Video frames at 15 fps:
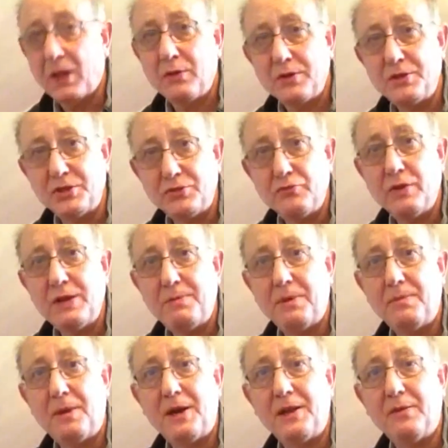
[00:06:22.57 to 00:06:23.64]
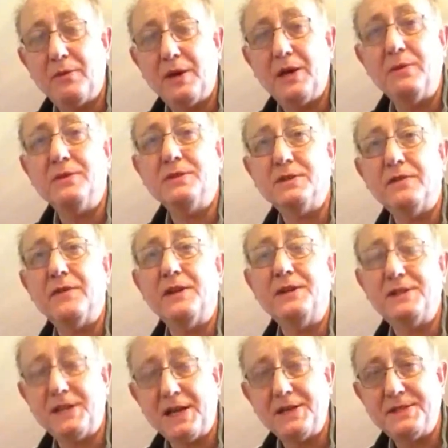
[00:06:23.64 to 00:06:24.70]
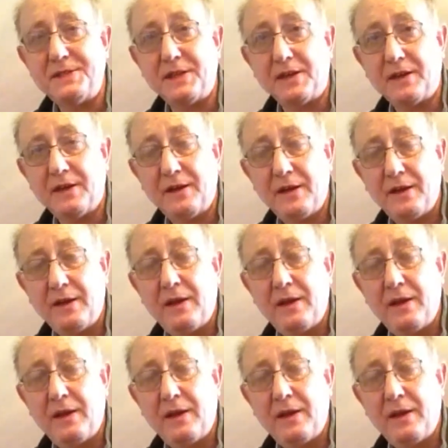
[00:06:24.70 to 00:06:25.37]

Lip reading: which is Reaper, by the way, which is a fantastic